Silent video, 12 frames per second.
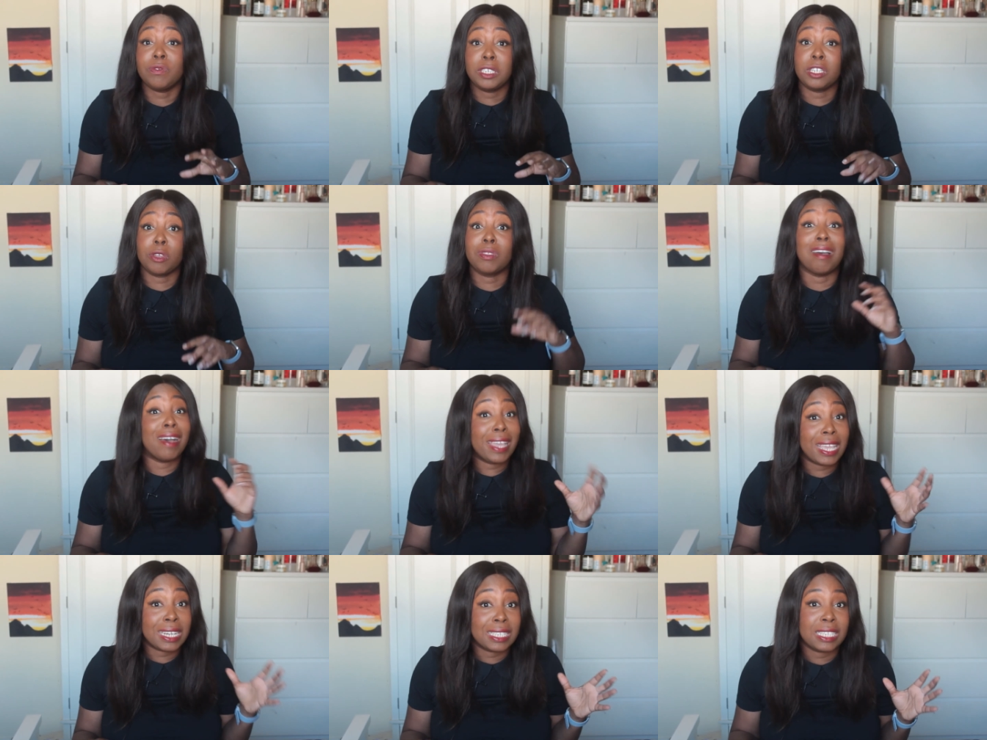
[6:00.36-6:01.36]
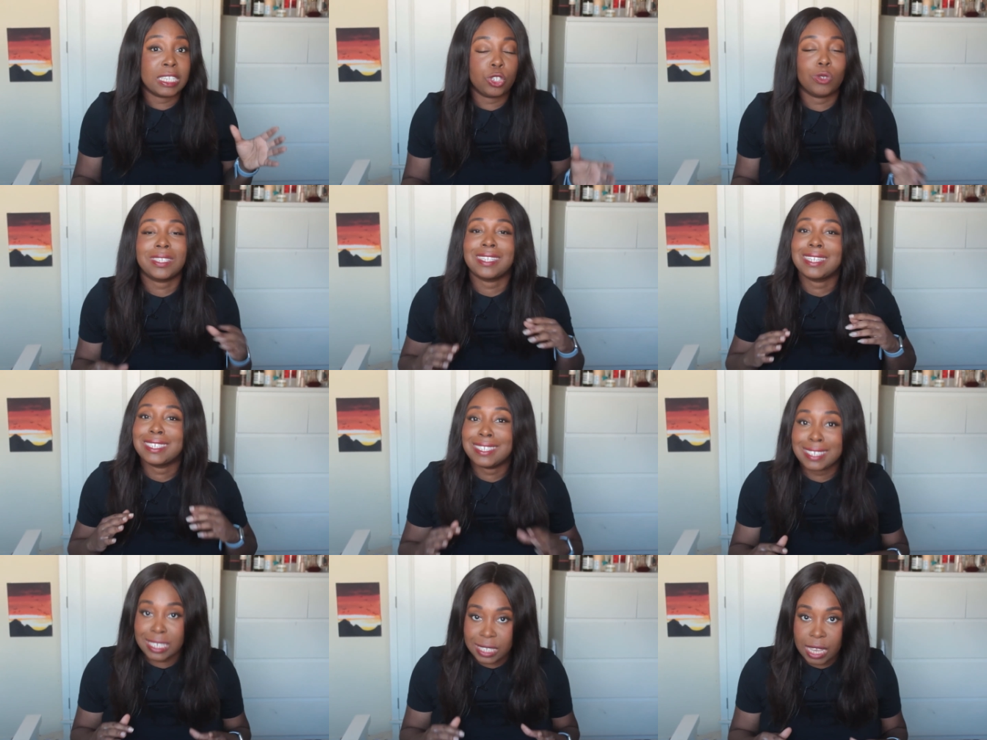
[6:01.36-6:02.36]
video that I edited took
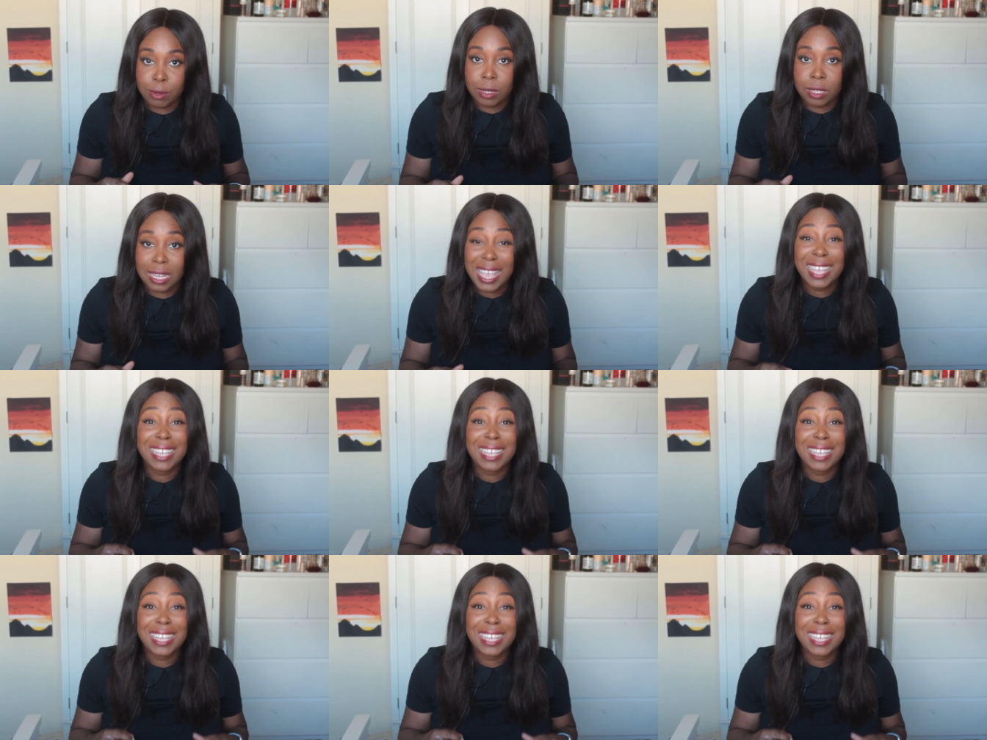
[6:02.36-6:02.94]
6 hours.